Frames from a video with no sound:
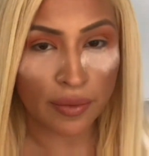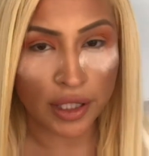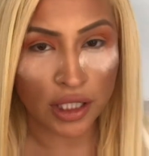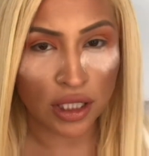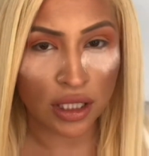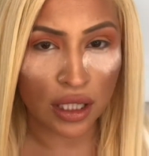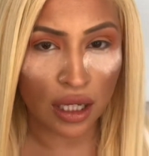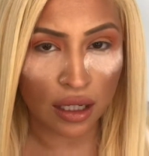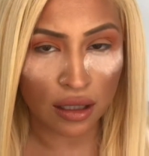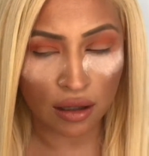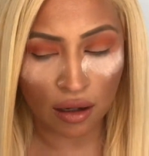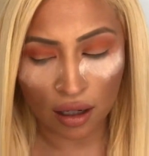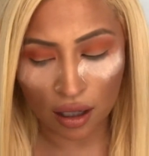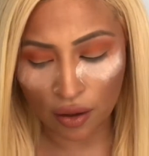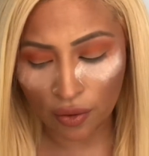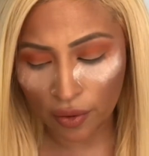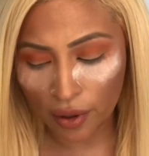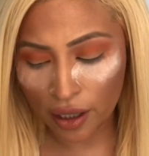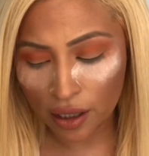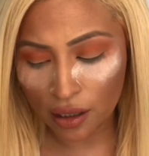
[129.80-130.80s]
much as I thought
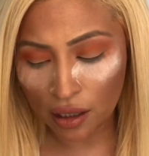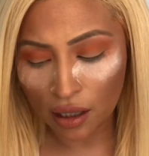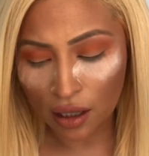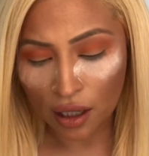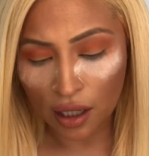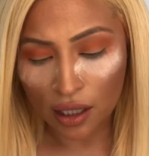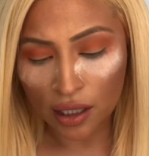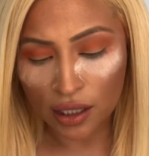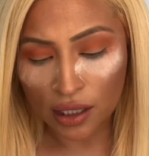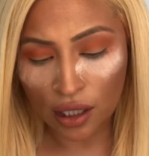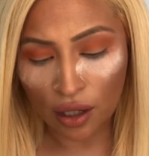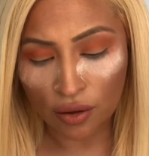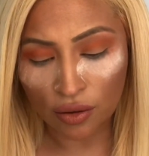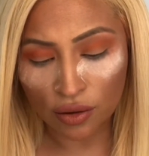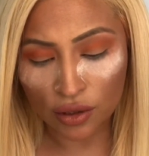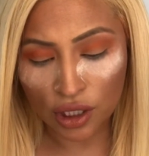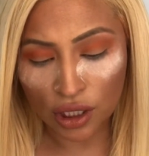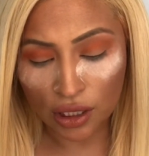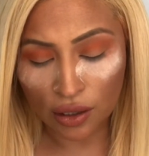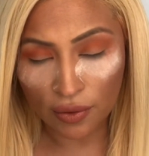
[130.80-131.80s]
it would.
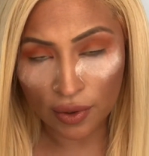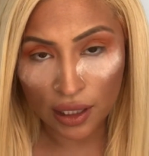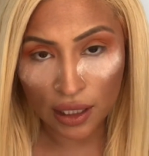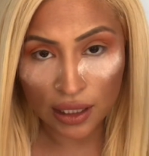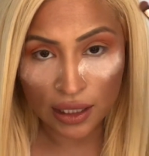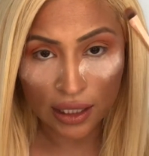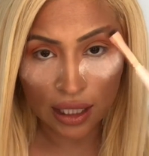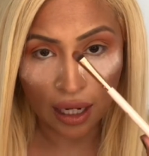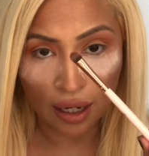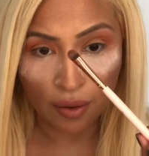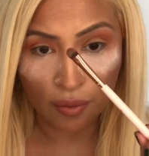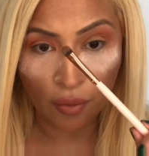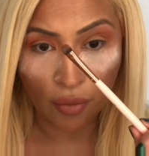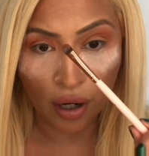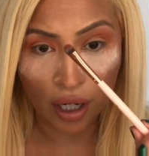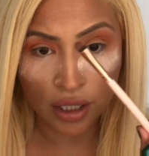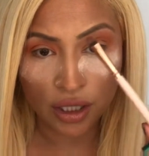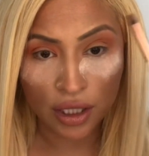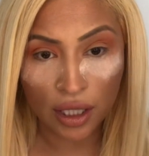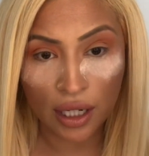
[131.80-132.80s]
So just with the same
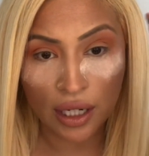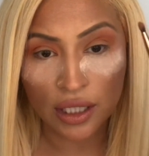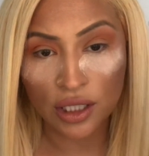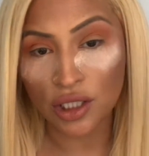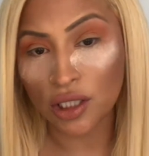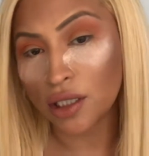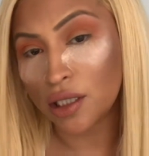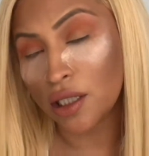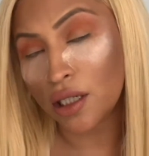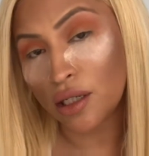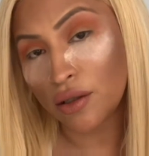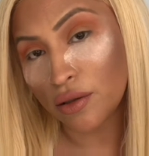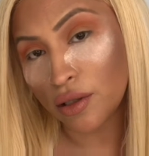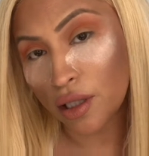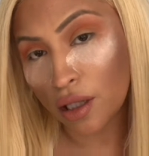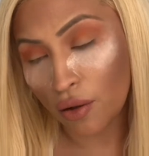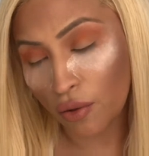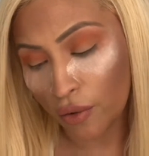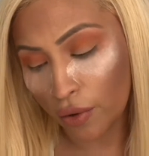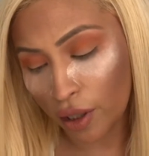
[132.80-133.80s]
brush that I just
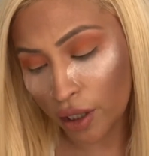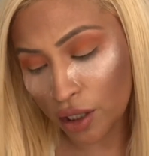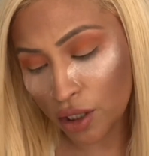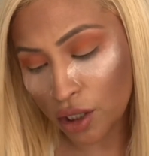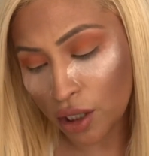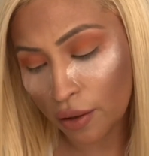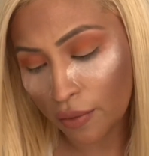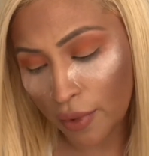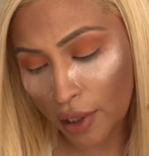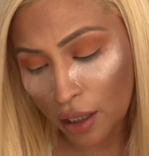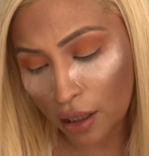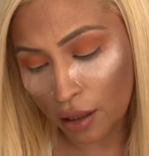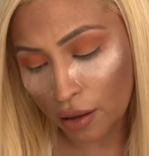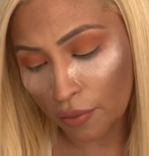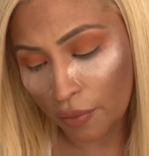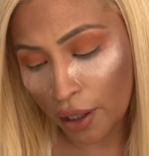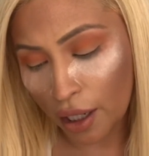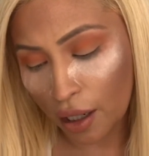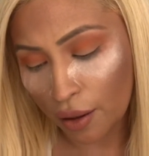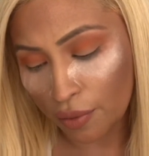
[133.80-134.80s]
used the orange, I'm going to
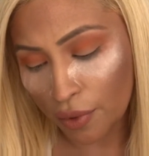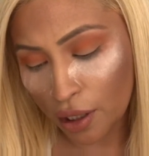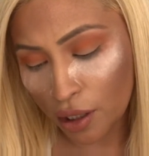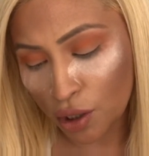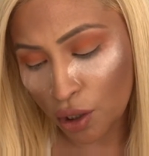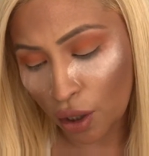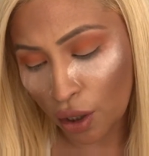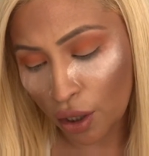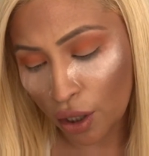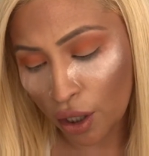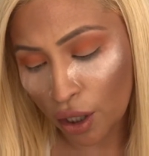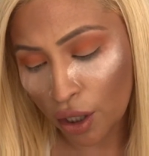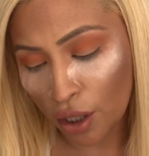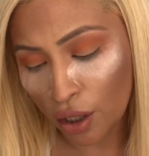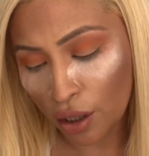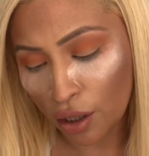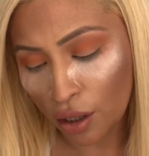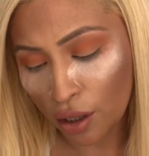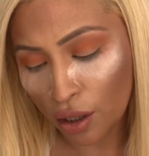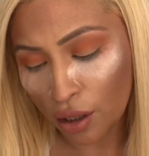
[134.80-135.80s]
pick up the
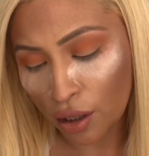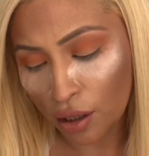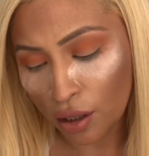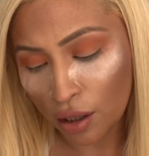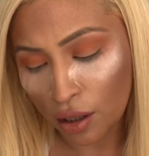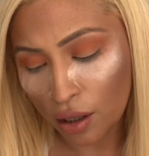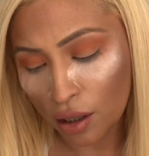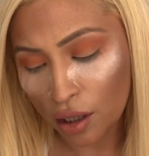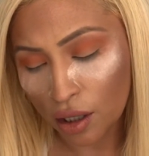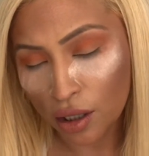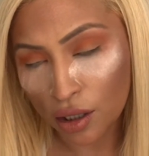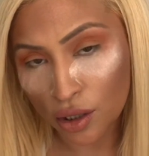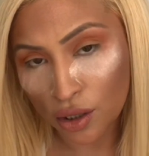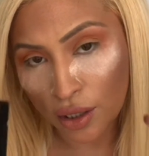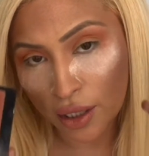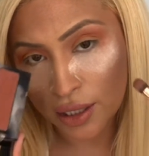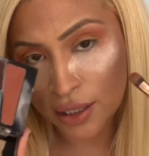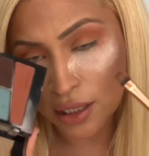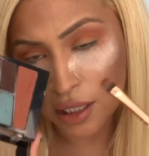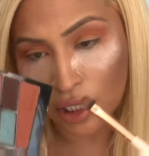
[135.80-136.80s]
darker
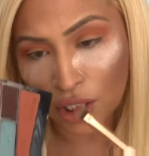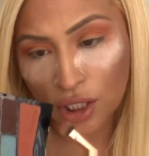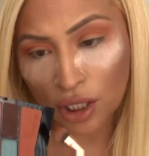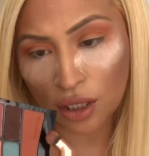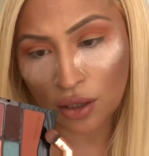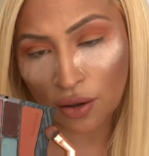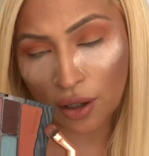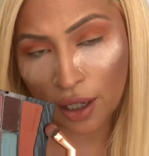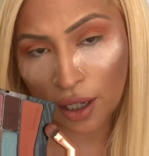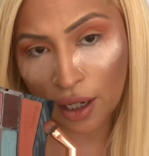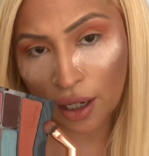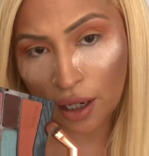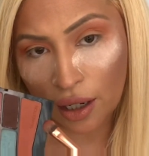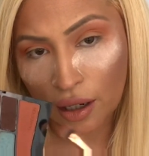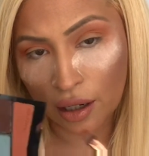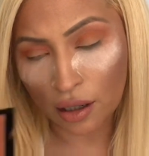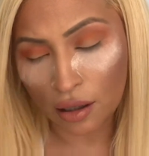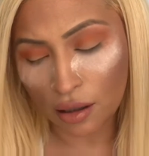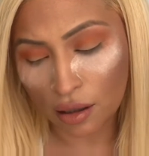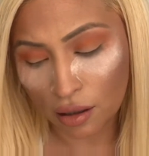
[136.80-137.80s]
transition right
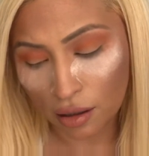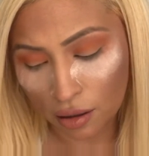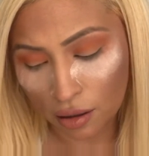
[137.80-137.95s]
here.